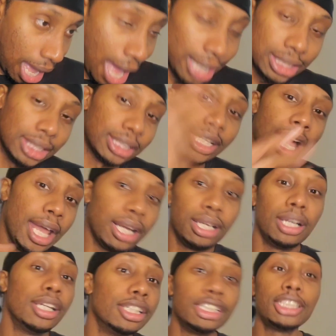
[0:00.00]
I just gotta
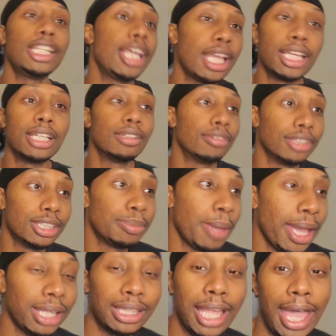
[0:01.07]
understand and
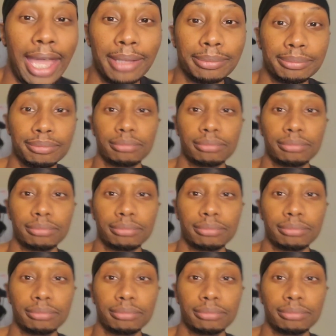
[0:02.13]
respect that.